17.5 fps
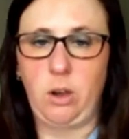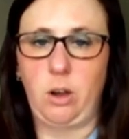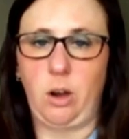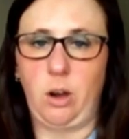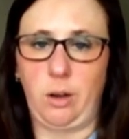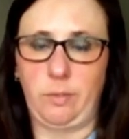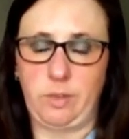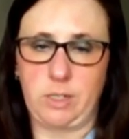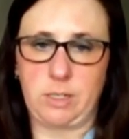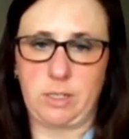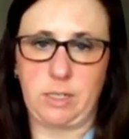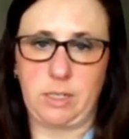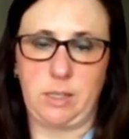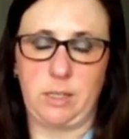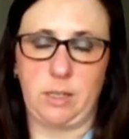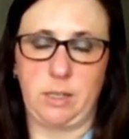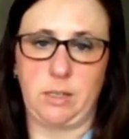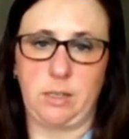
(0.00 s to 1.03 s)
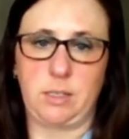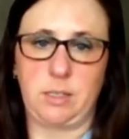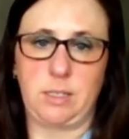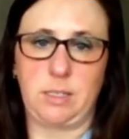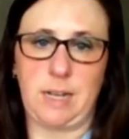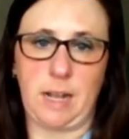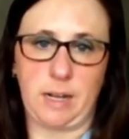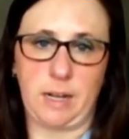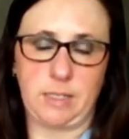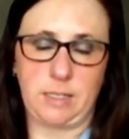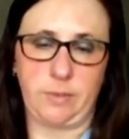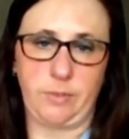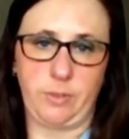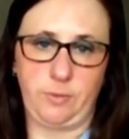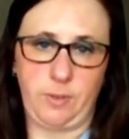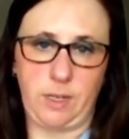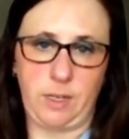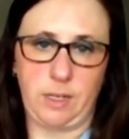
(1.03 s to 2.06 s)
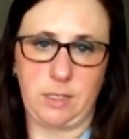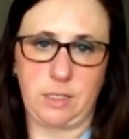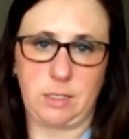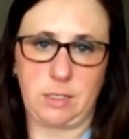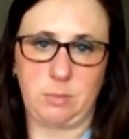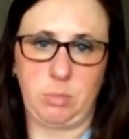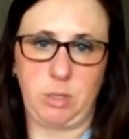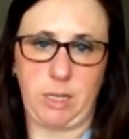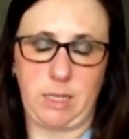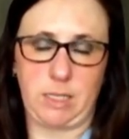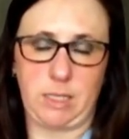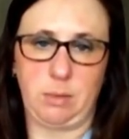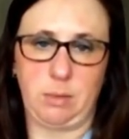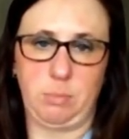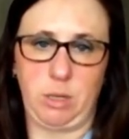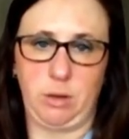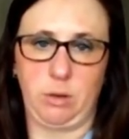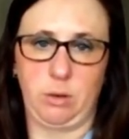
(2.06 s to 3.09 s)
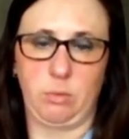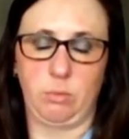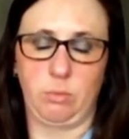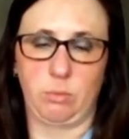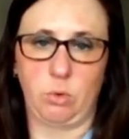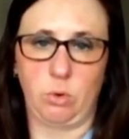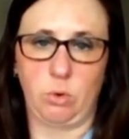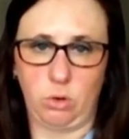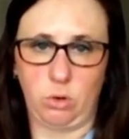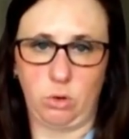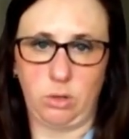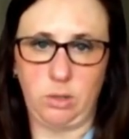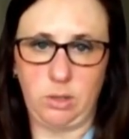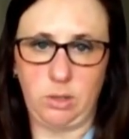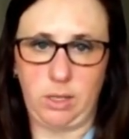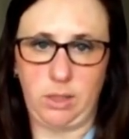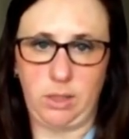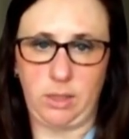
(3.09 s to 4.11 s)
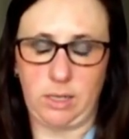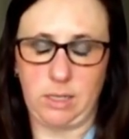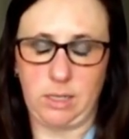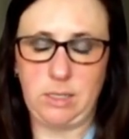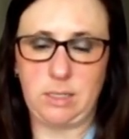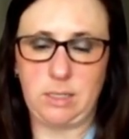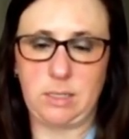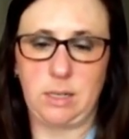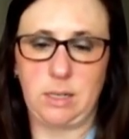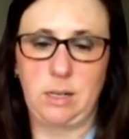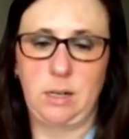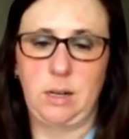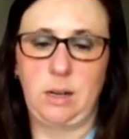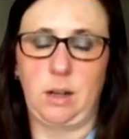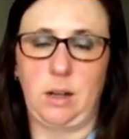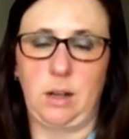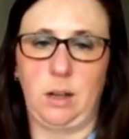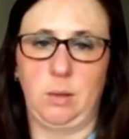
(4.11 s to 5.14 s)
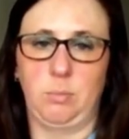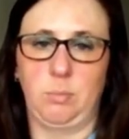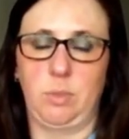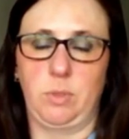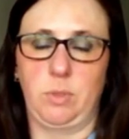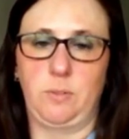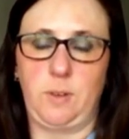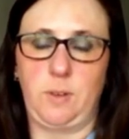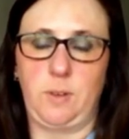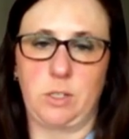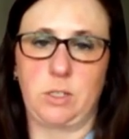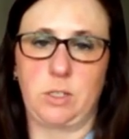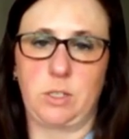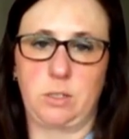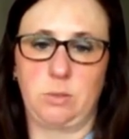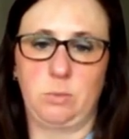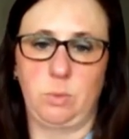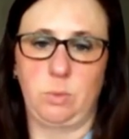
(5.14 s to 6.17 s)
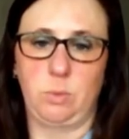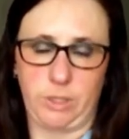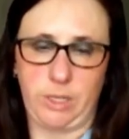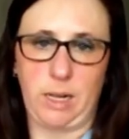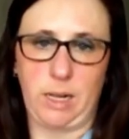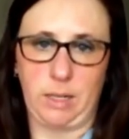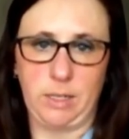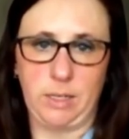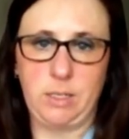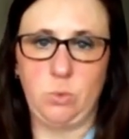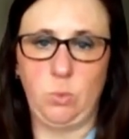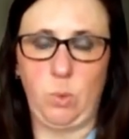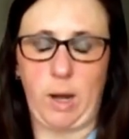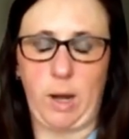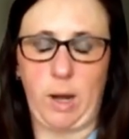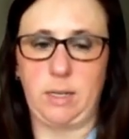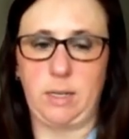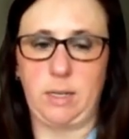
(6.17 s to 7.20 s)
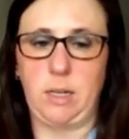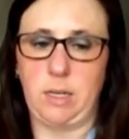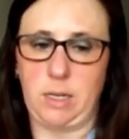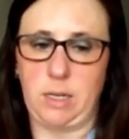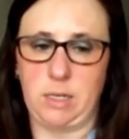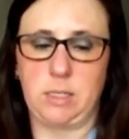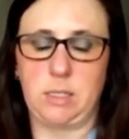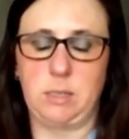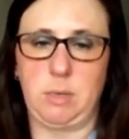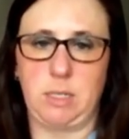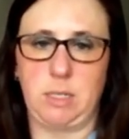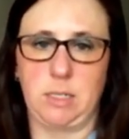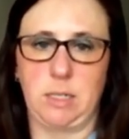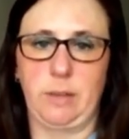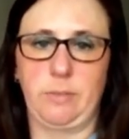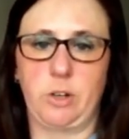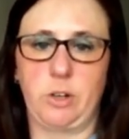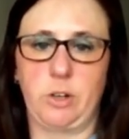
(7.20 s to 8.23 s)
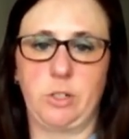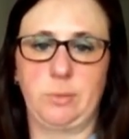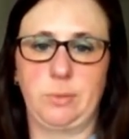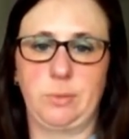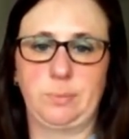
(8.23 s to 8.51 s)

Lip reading: Obviously, the status of the fetus plays a big role in this. The fetus will tell us when he needs to be delivered.